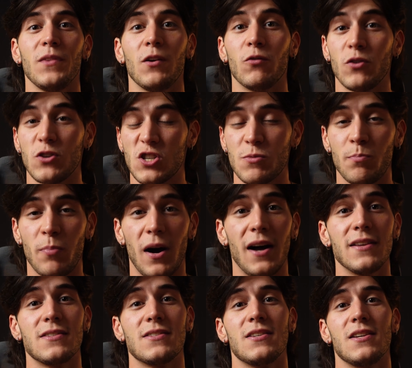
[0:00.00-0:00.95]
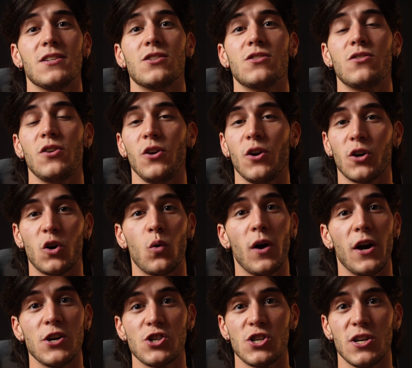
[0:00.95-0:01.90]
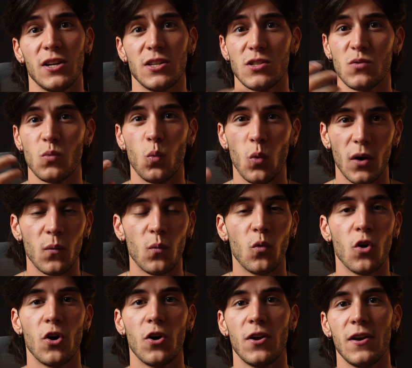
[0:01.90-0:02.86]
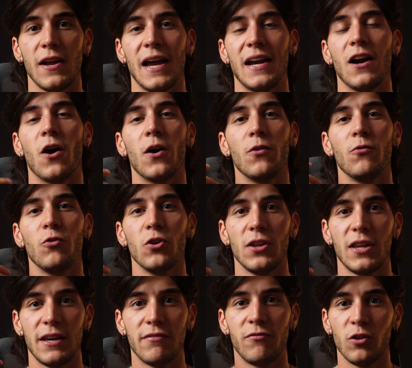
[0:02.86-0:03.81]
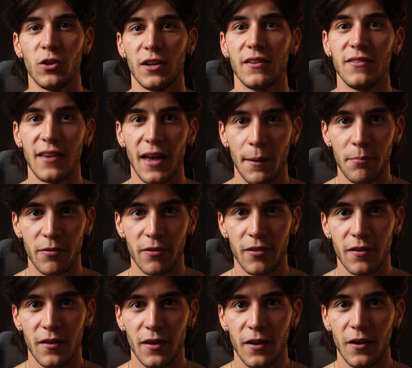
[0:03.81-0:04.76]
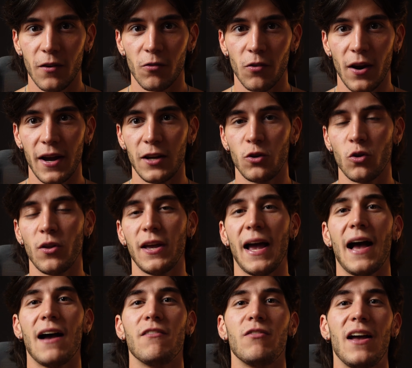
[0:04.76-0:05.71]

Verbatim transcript: responses to your questions one worded and aren't really full of depth? Right? Do they have